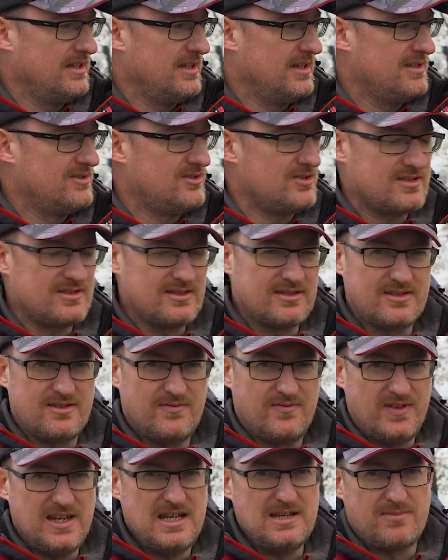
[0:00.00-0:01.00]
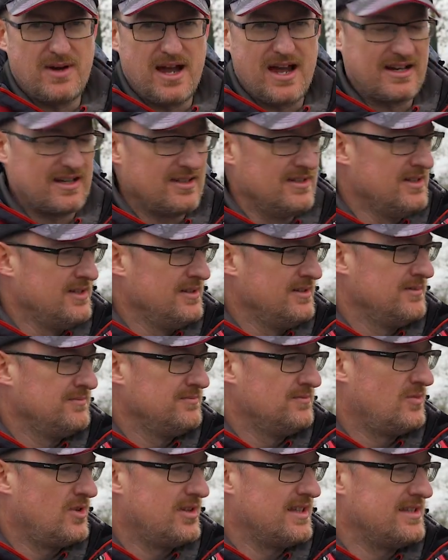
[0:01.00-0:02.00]
is just the feedback.
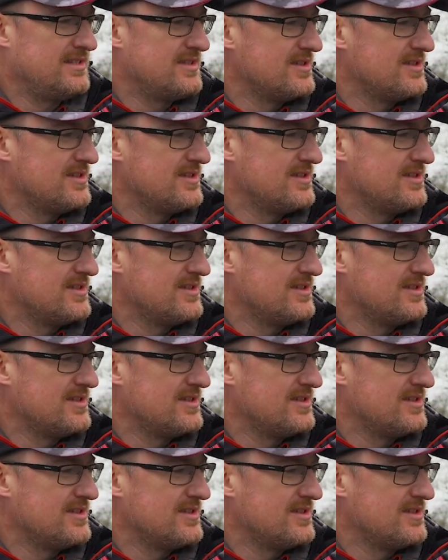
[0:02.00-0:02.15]
What they're